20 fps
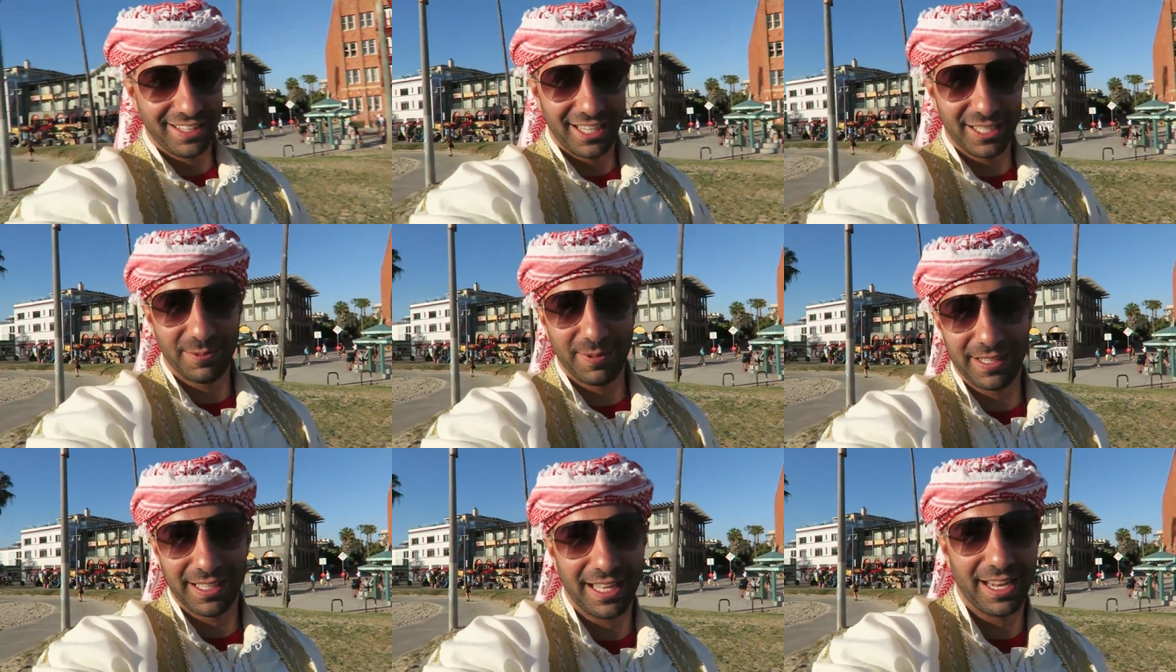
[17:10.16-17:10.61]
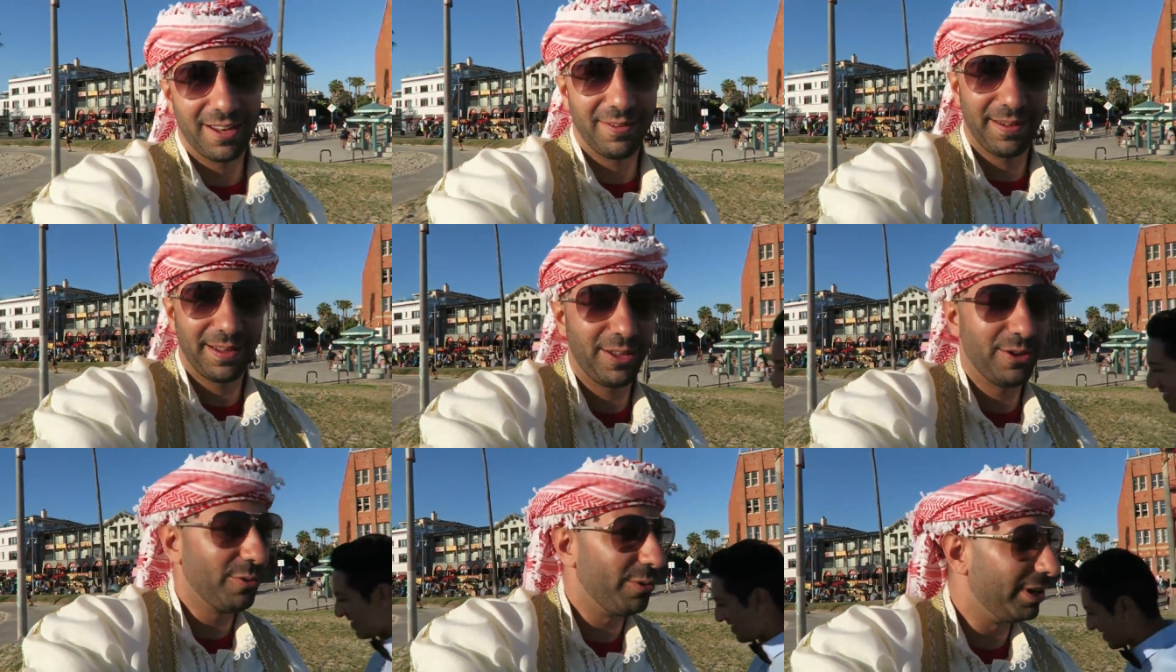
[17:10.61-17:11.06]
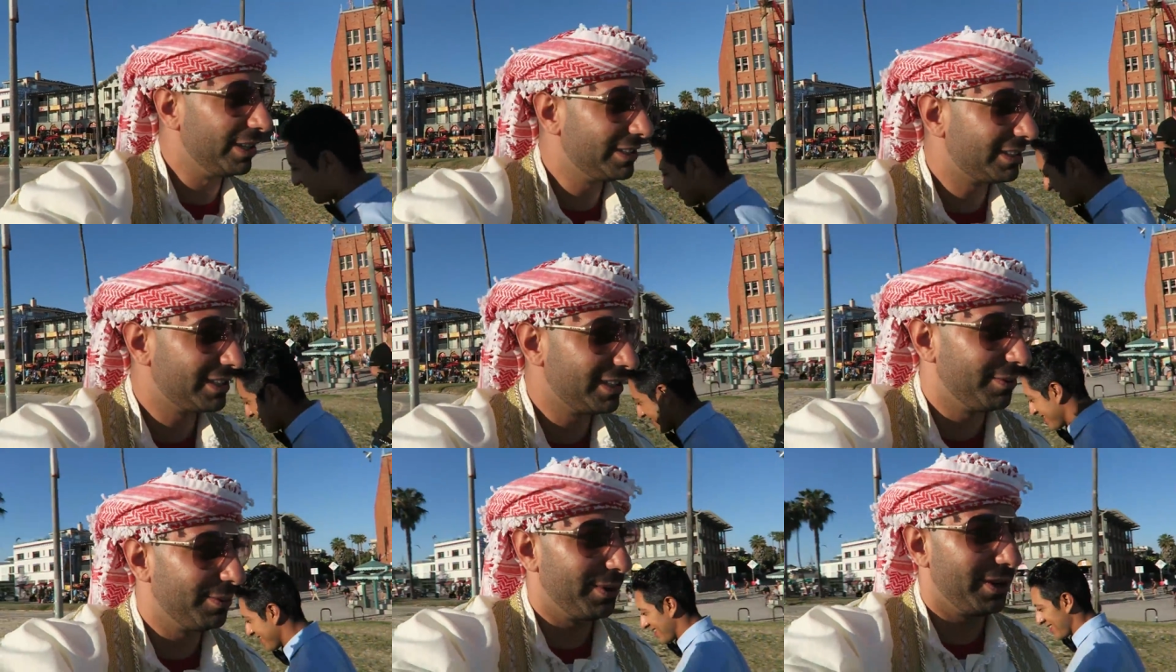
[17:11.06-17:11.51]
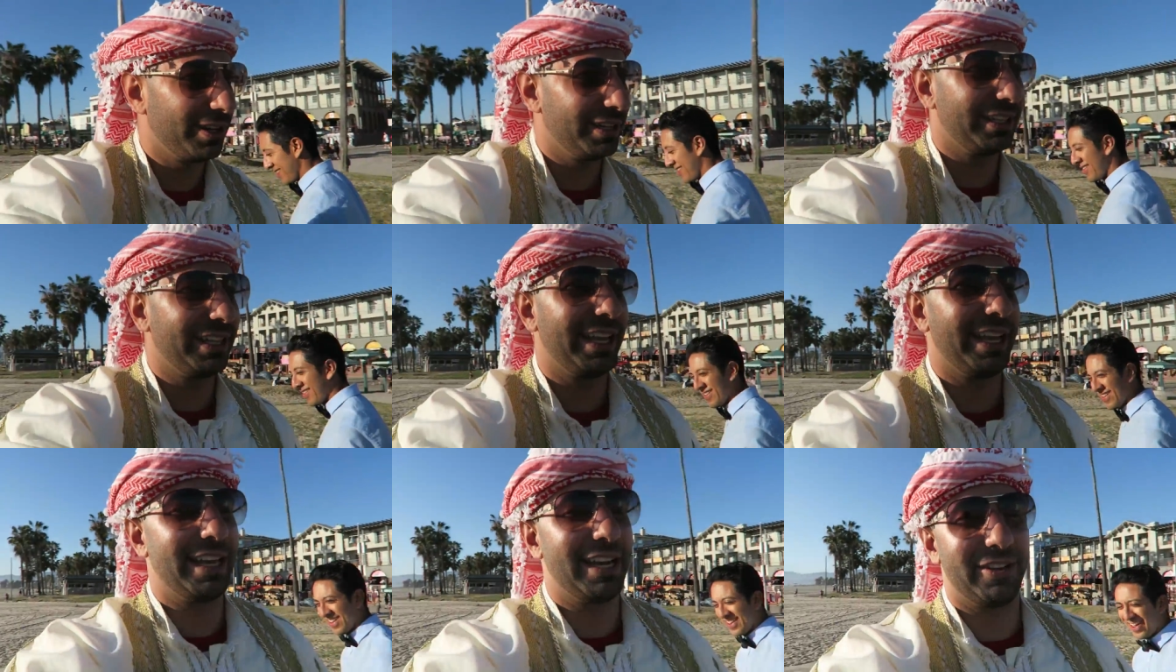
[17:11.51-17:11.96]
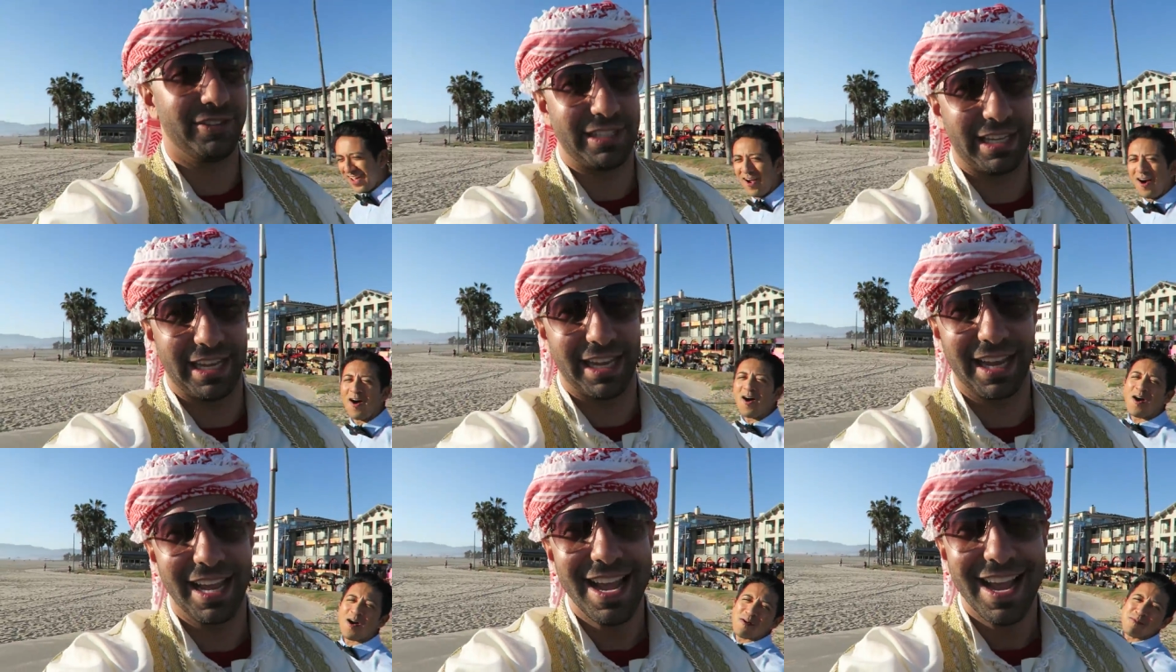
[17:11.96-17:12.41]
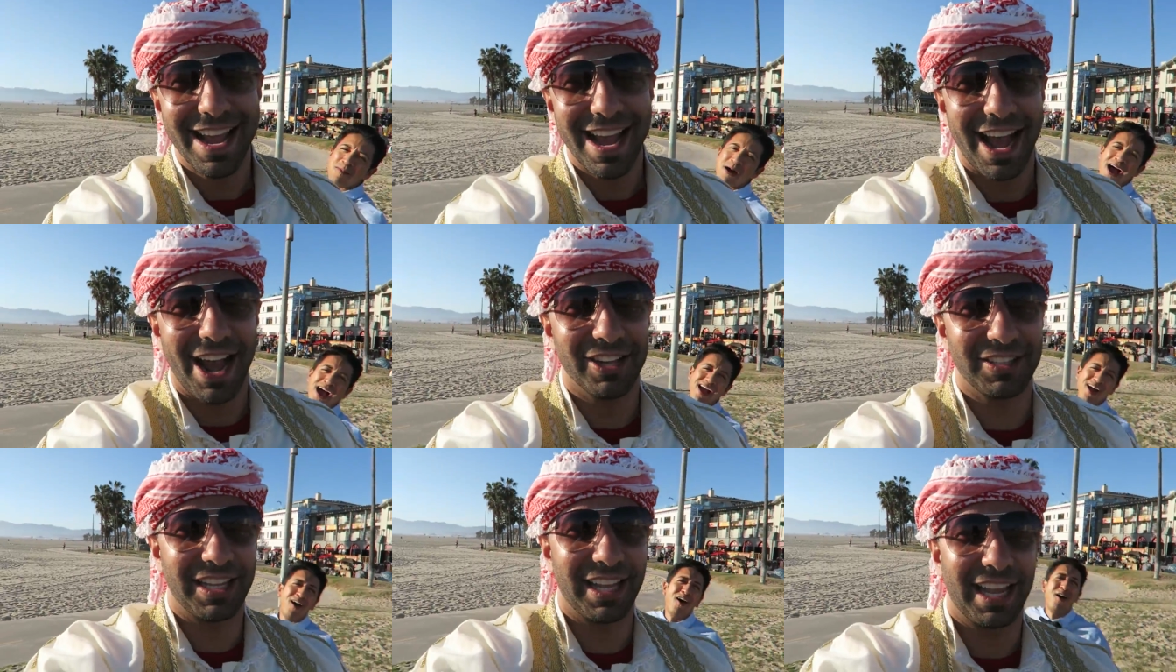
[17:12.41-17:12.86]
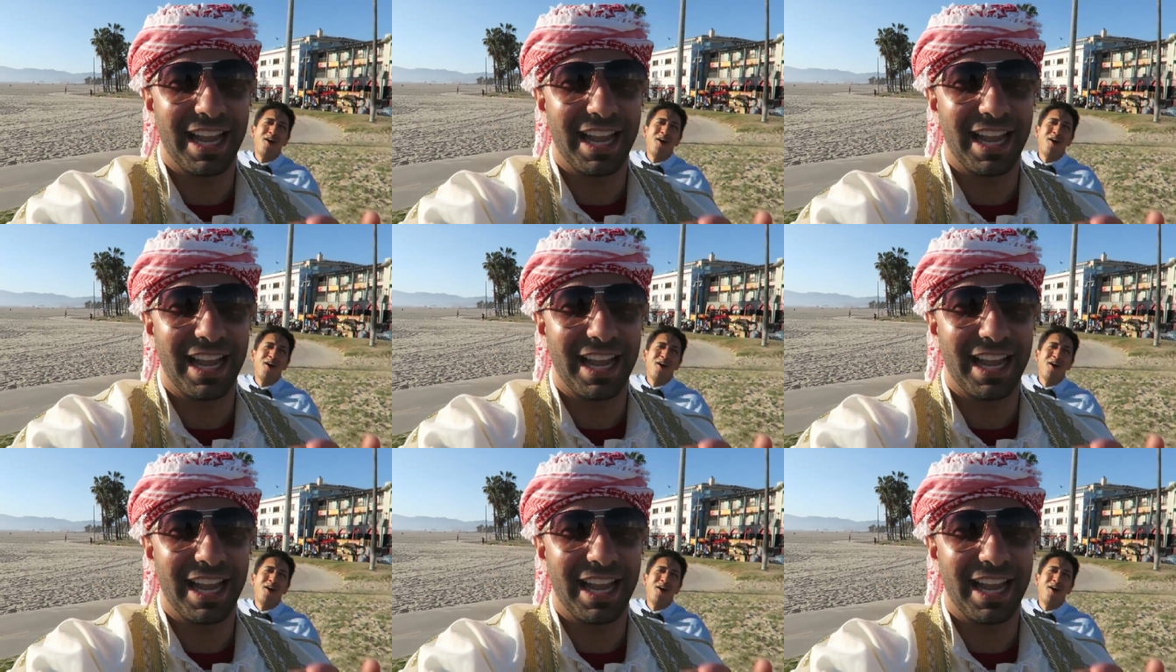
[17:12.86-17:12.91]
He's been telling me he wants some all day, and I was oh like, my, I was